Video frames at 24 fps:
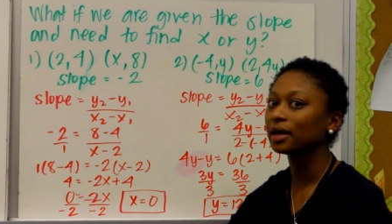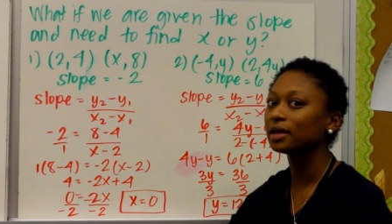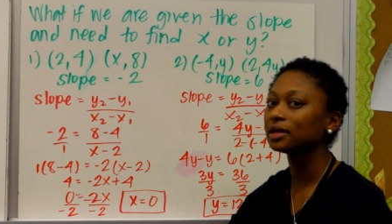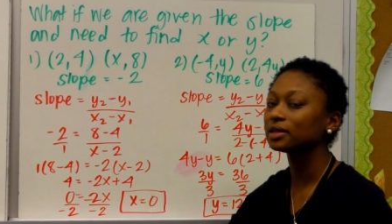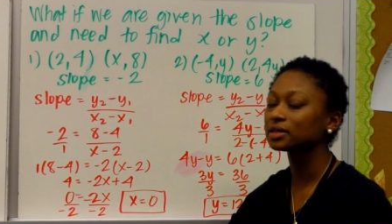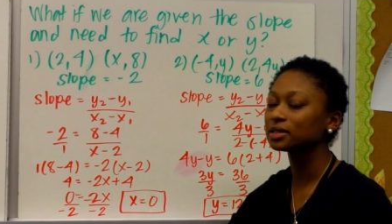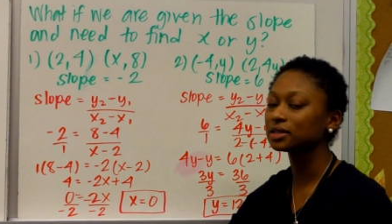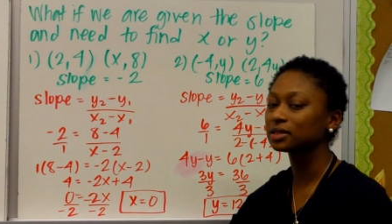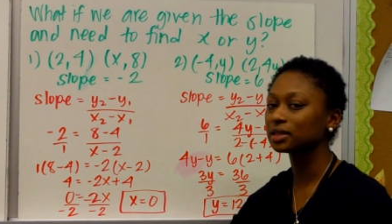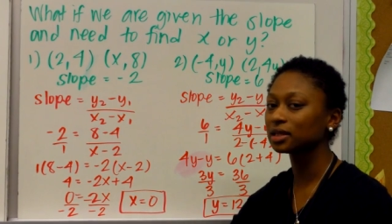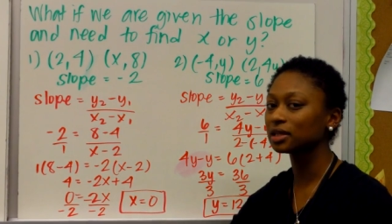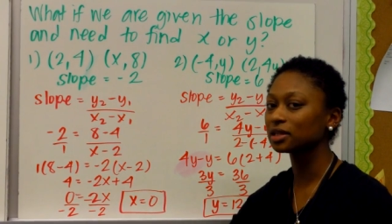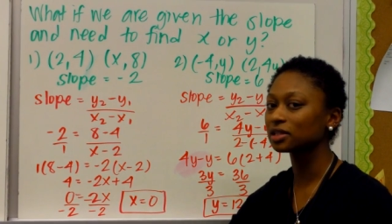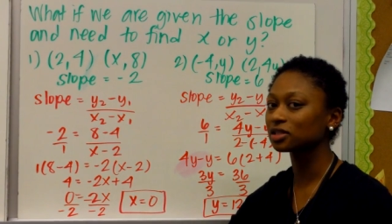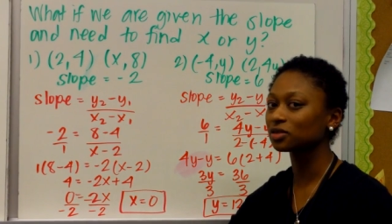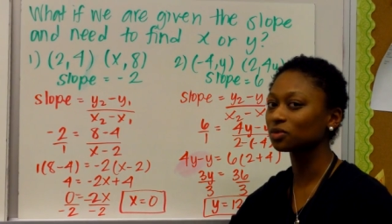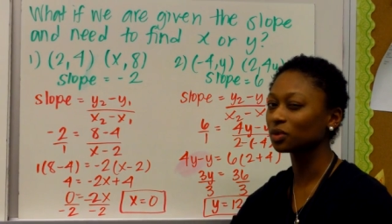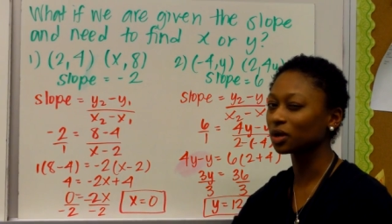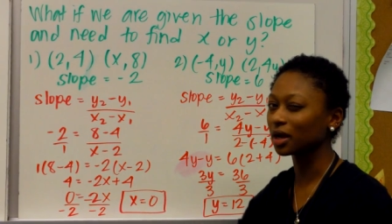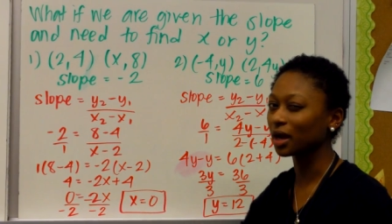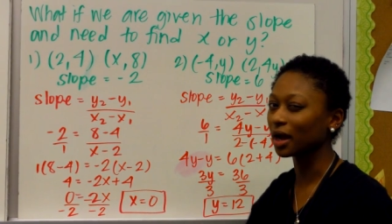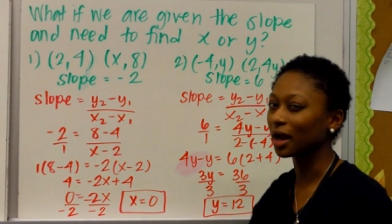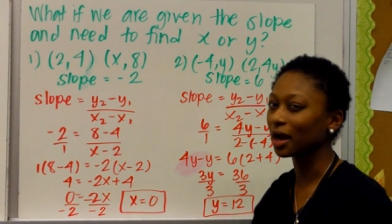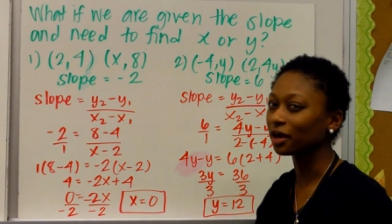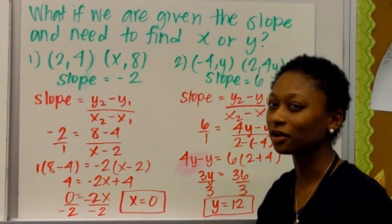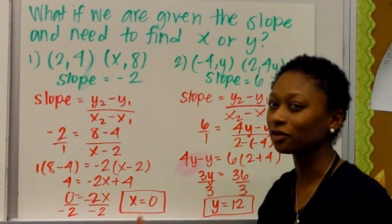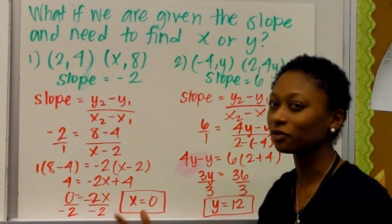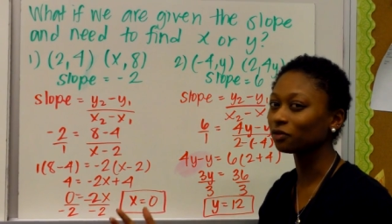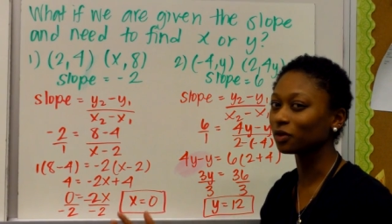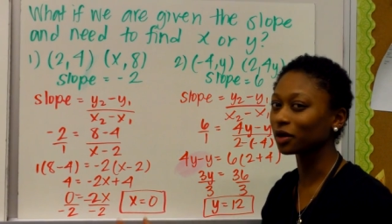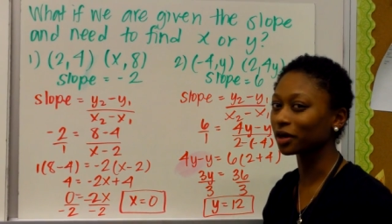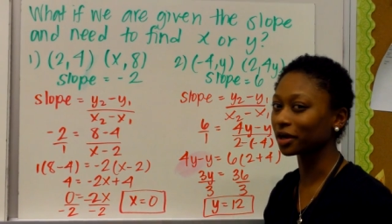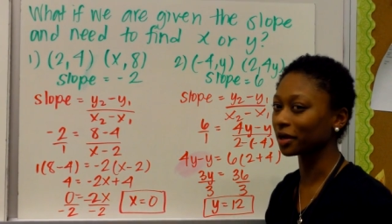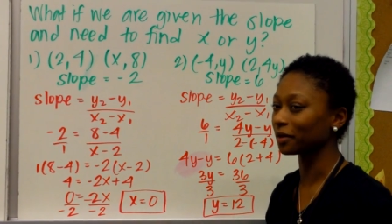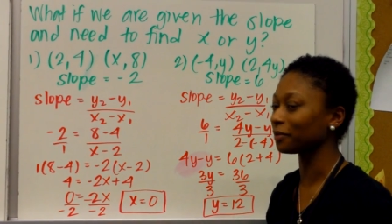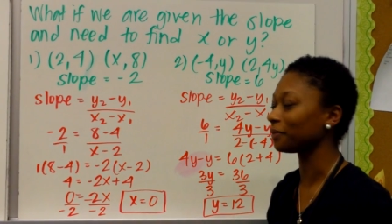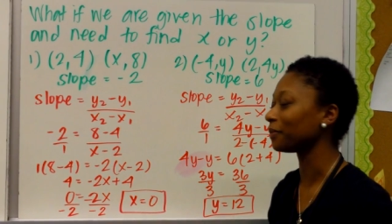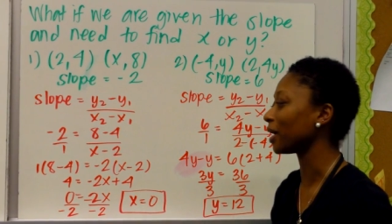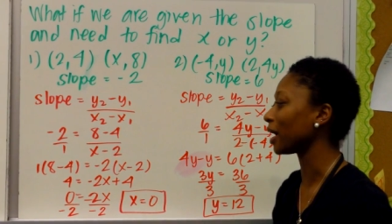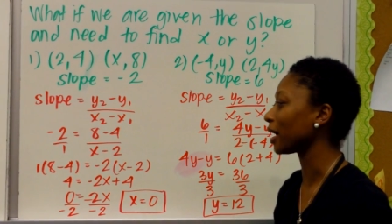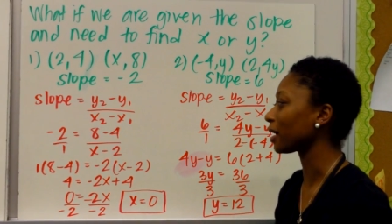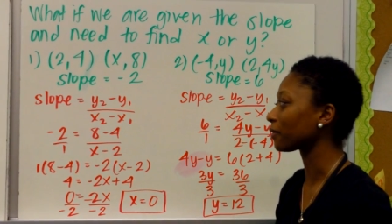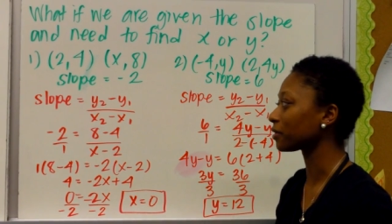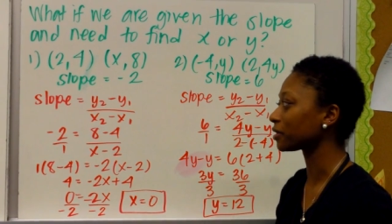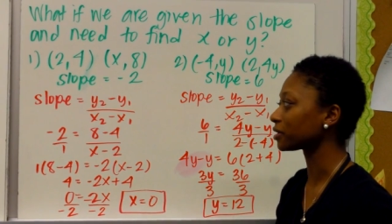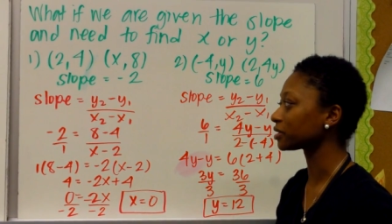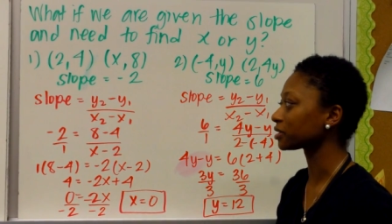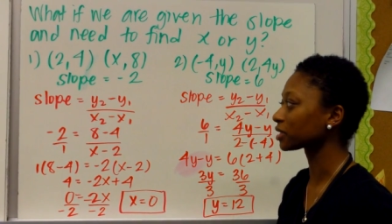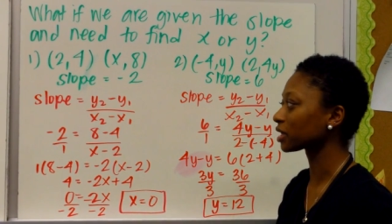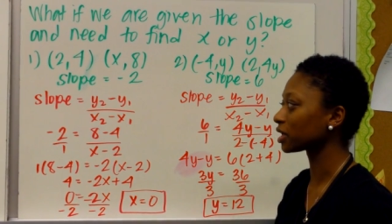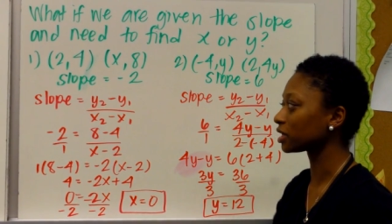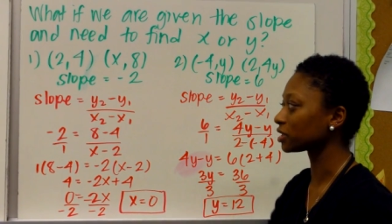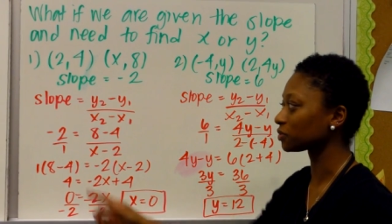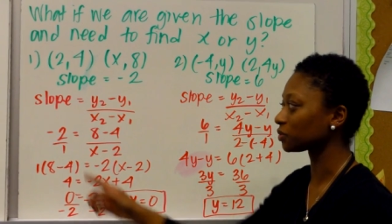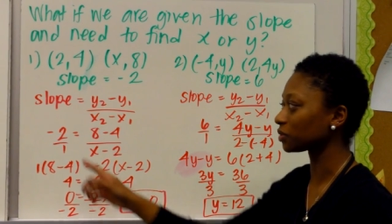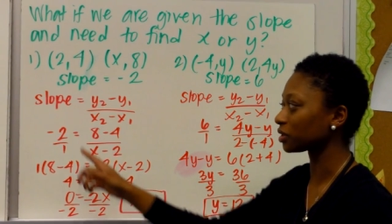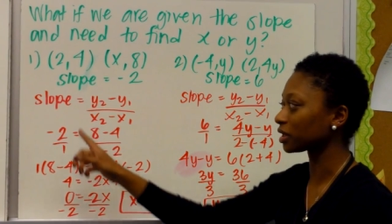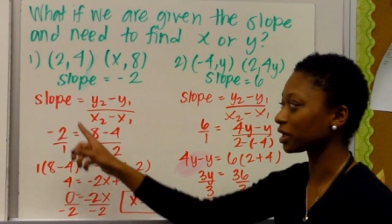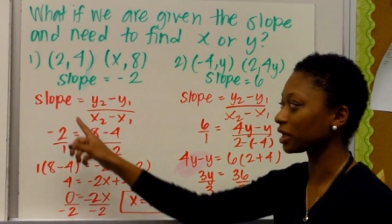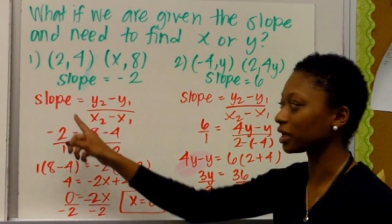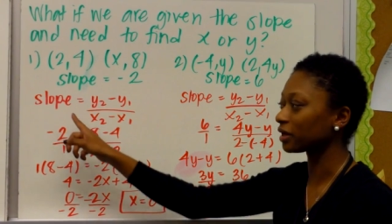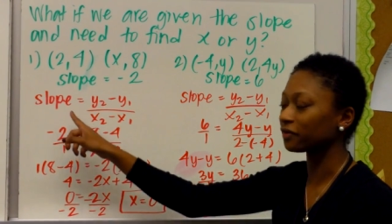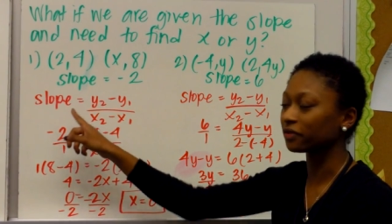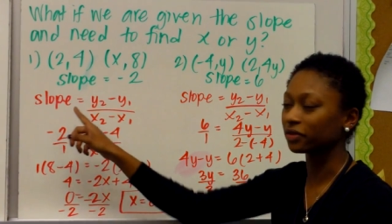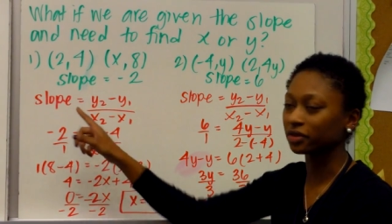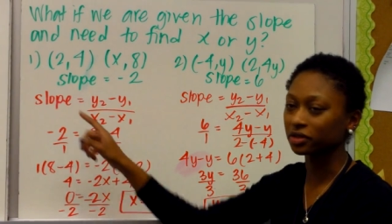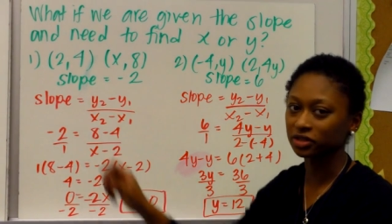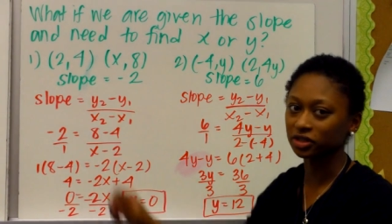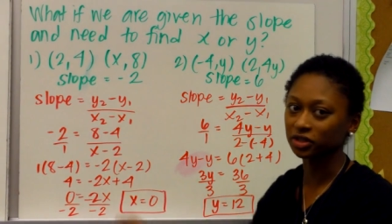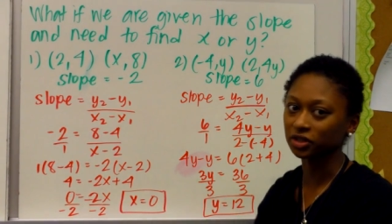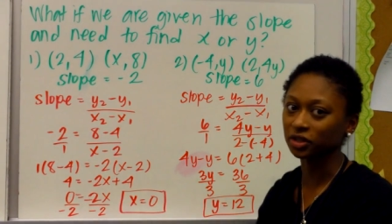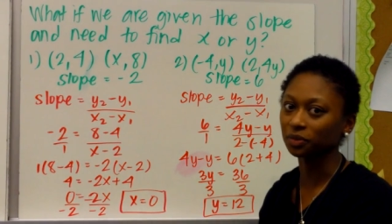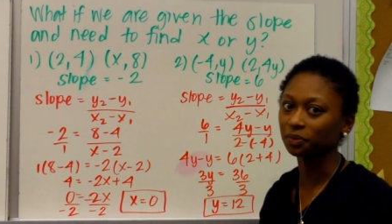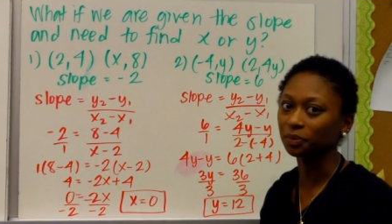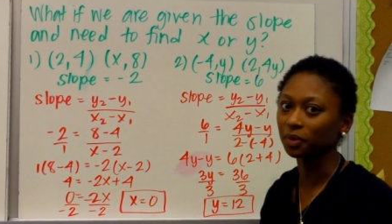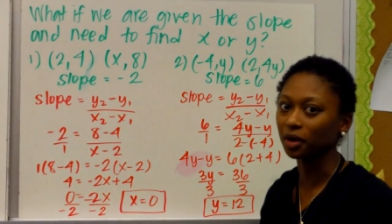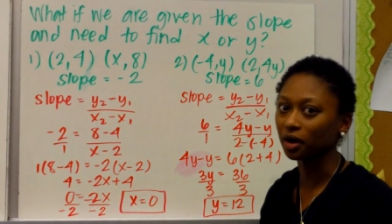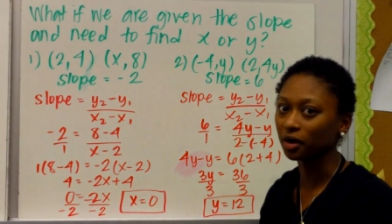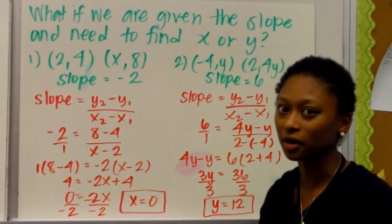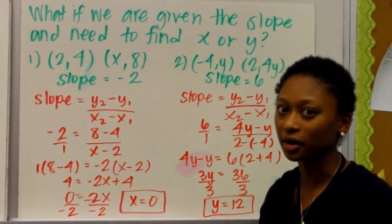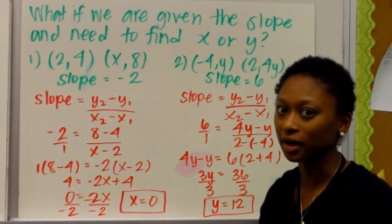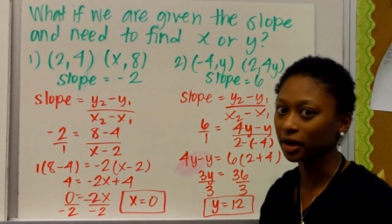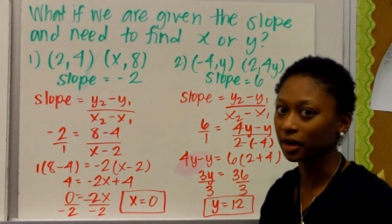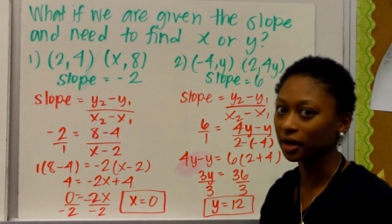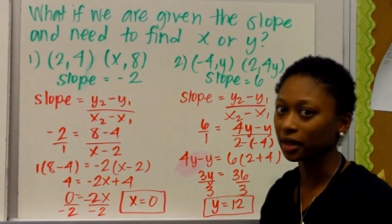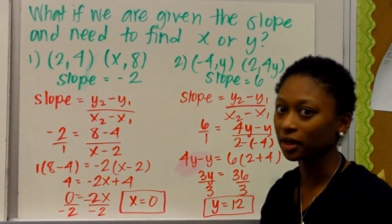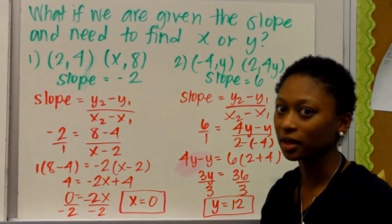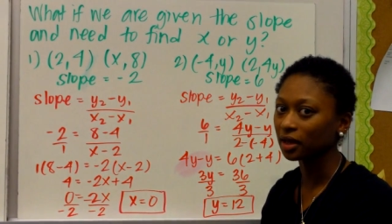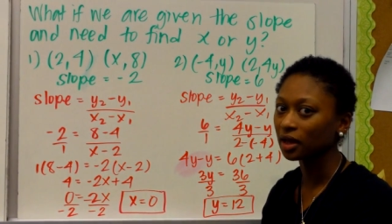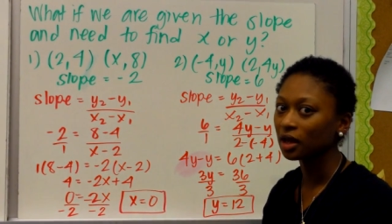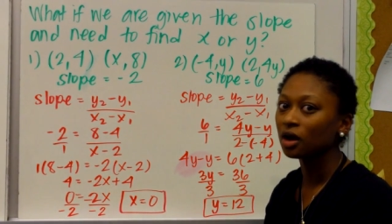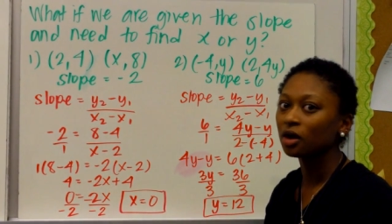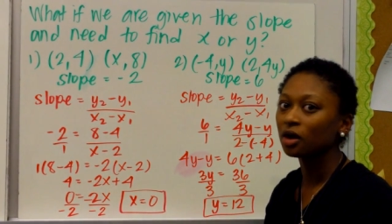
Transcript: In a sense, we're kind of working backwards because we're given the slope already.